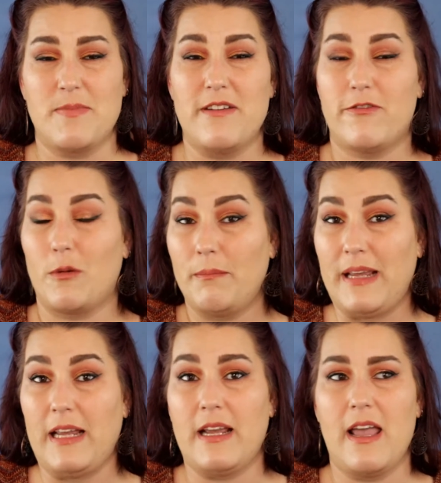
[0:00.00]
but for
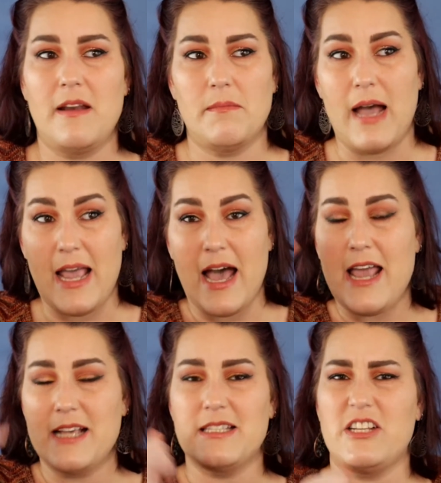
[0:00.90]
me and my
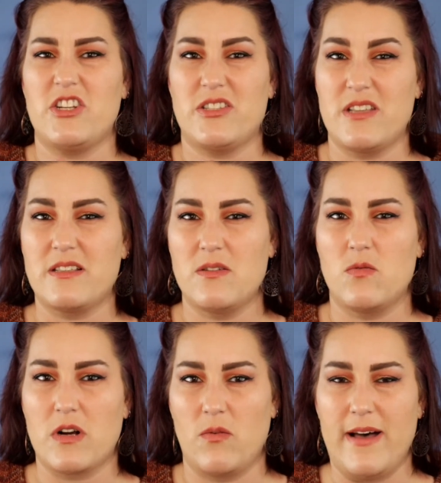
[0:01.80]
eyes, it just doesn't
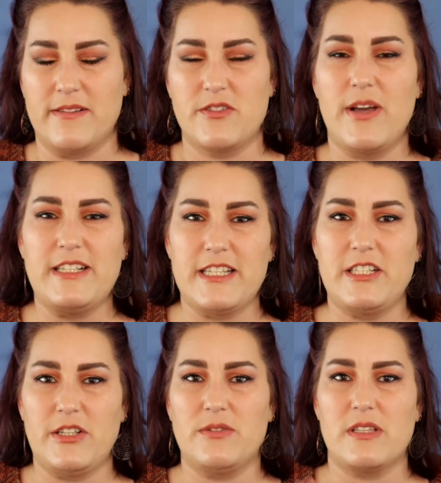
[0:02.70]
work well. So I
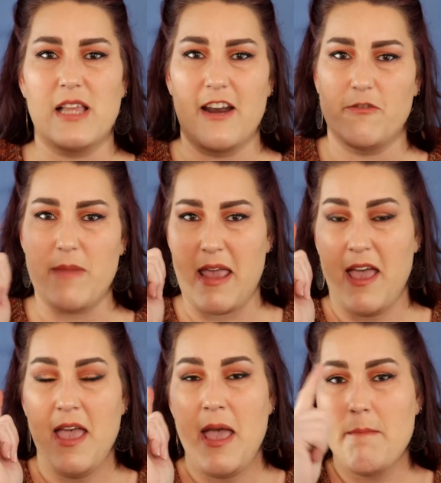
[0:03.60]
did use a lot of my
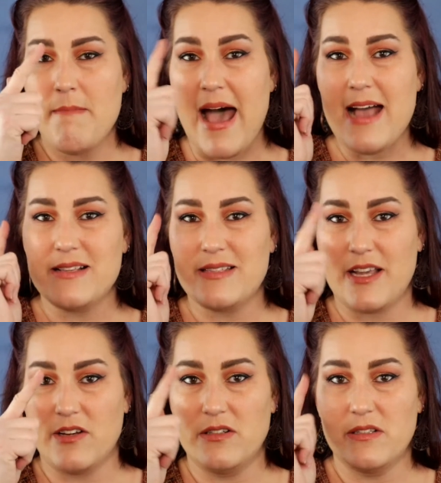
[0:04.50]
matte
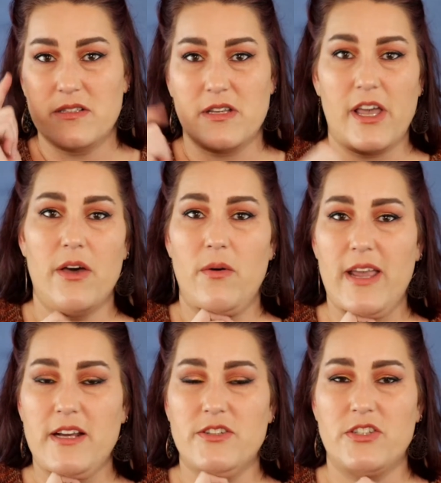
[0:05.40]
singles to go
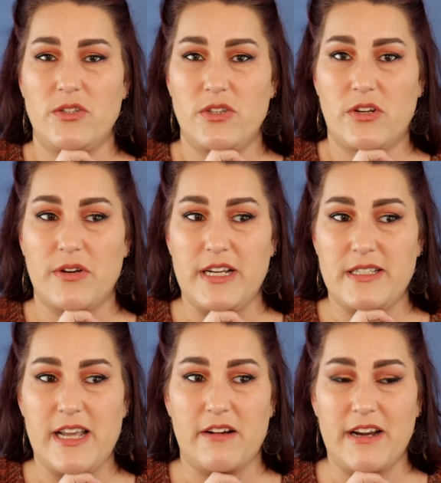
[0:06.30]
into the
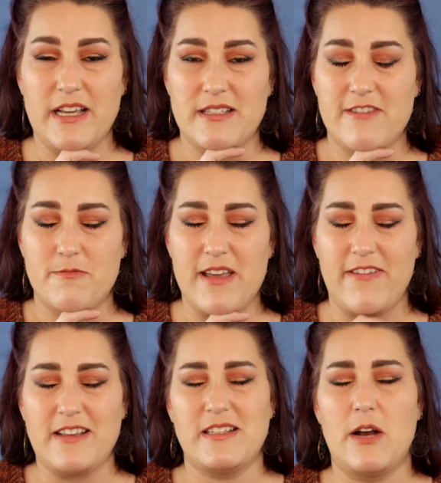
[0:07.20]
crease areas of my
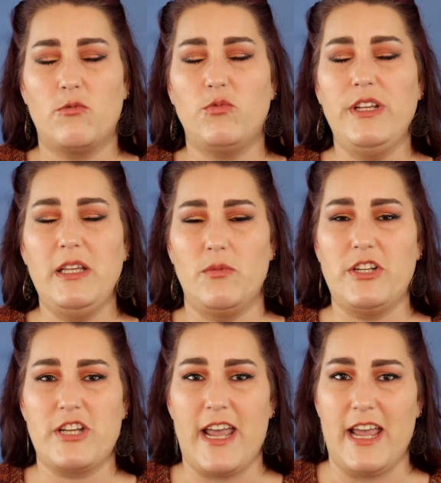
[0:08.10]
face, and I really
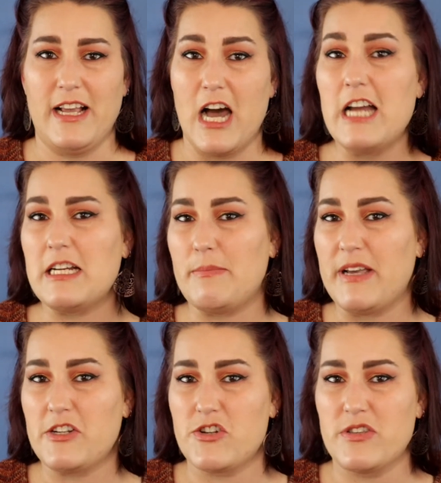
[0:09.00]
wish I had gotten a
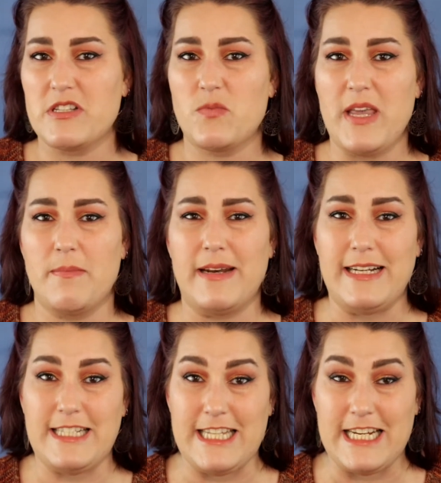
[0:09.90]
picture this week, but
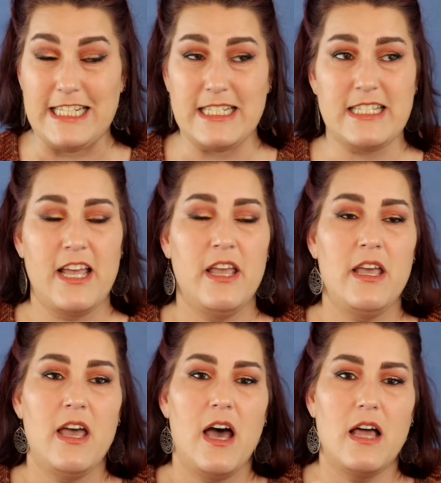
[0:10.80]
I didn't.
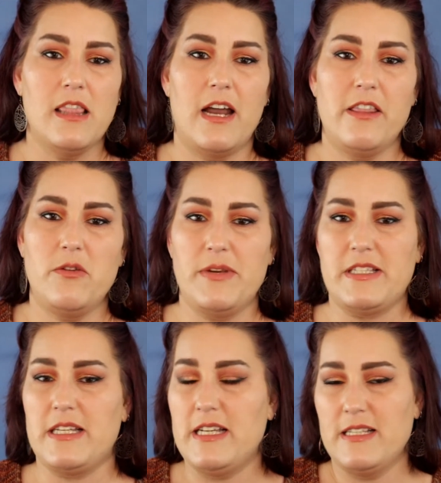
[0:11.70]
A lot of the
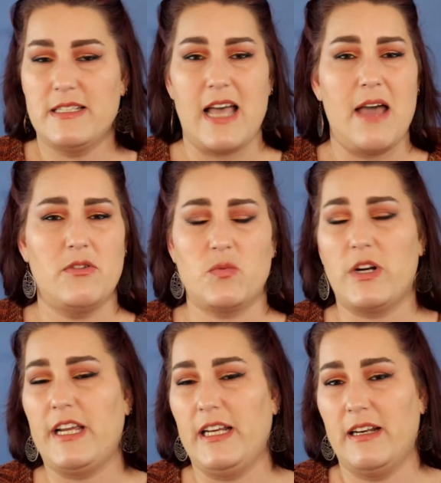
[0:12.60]
reason is I was
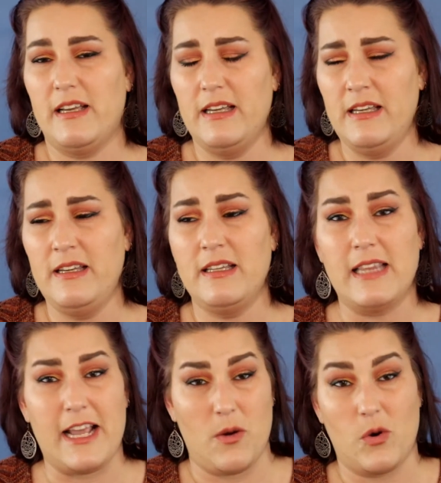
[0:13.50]
working
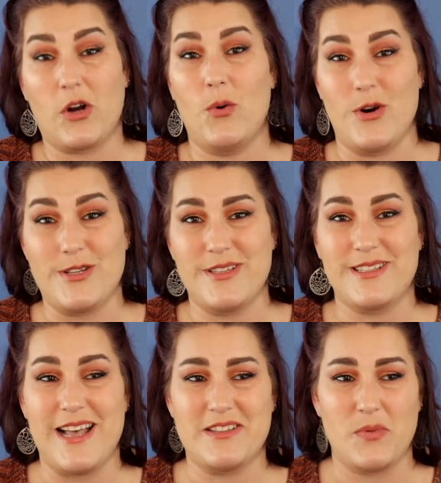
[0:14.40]
like a workhorse
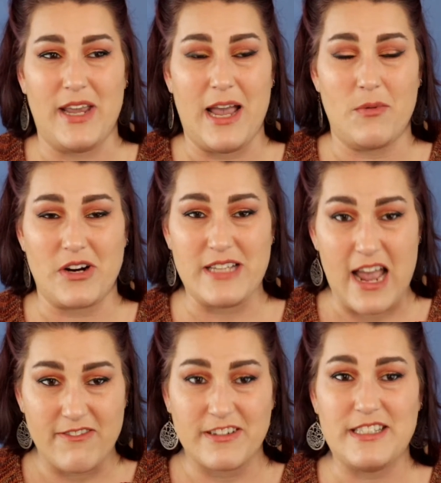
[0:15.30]
this last week. I worked
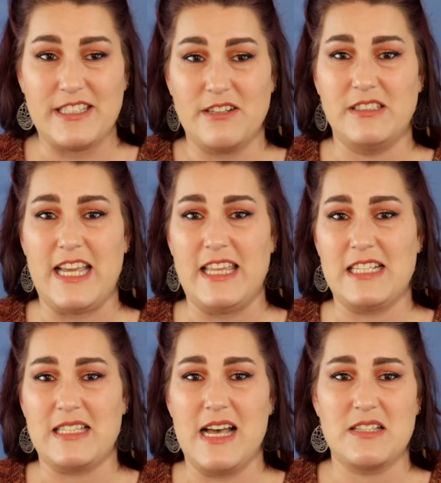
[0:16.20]
every single day
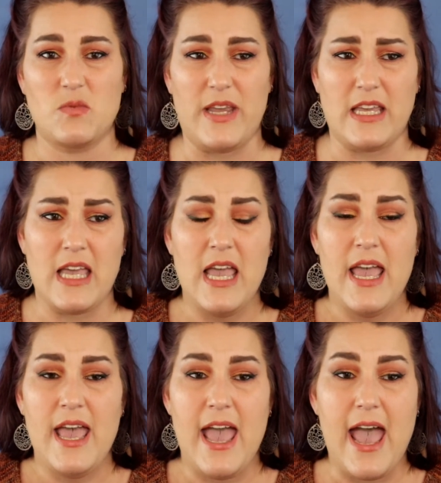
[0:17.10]
this last week,
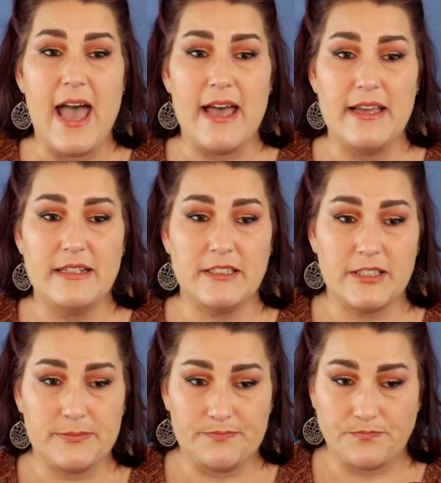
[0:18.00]
and
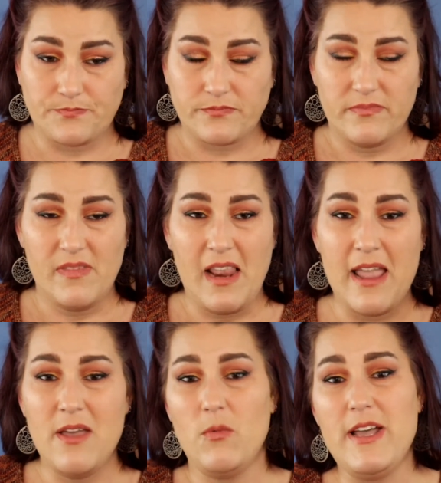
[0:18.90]

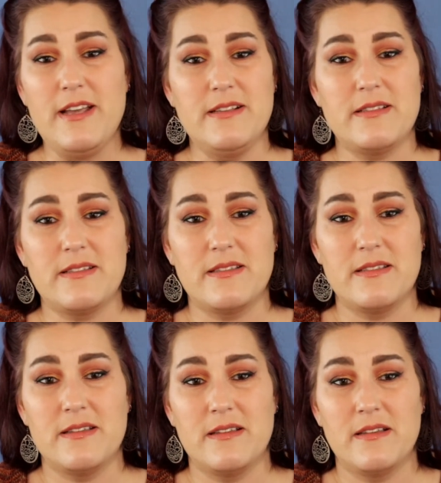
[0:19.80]
it was
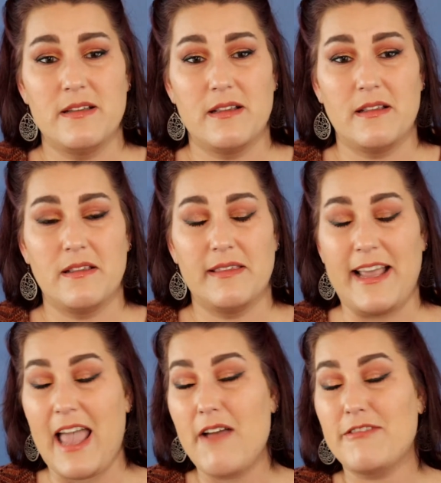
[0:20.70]

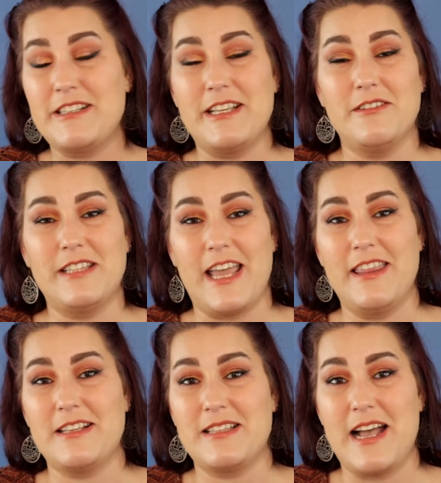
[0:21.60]
like every single day
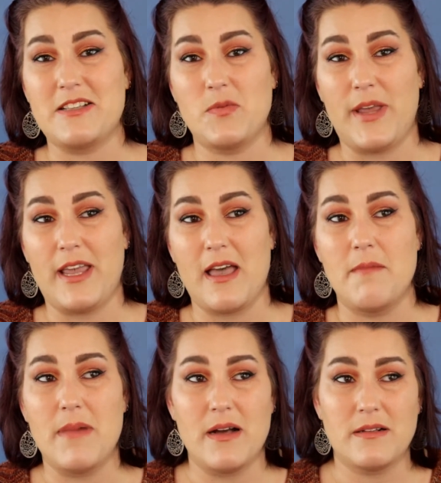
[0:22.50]
this last week
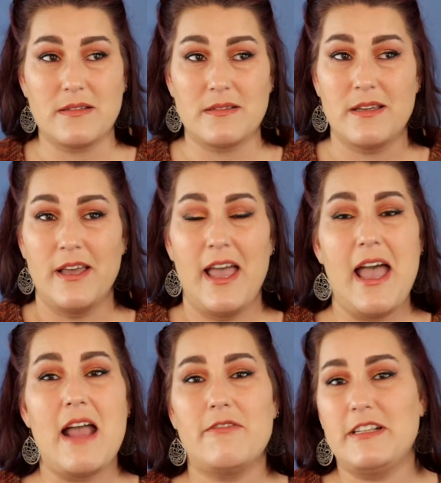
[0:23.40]
amongst
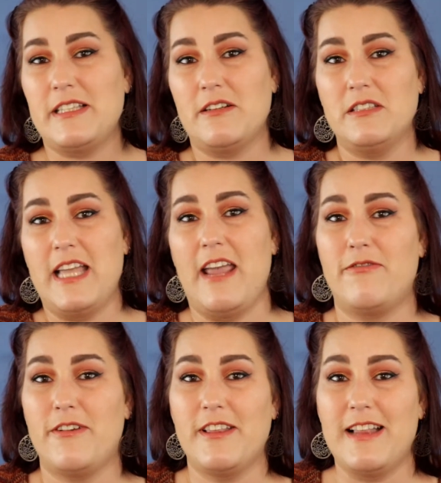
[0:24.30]
every single day
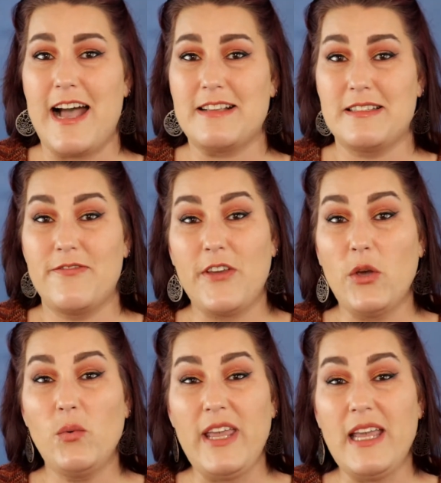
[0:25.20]
for the last
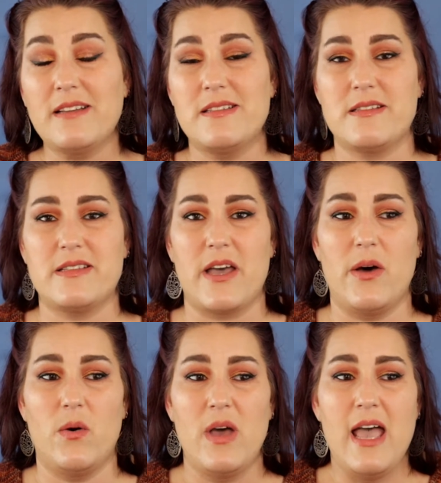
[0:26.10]
few weeks.
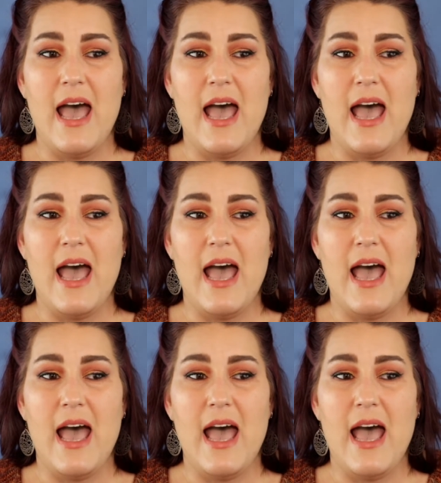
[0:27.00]
So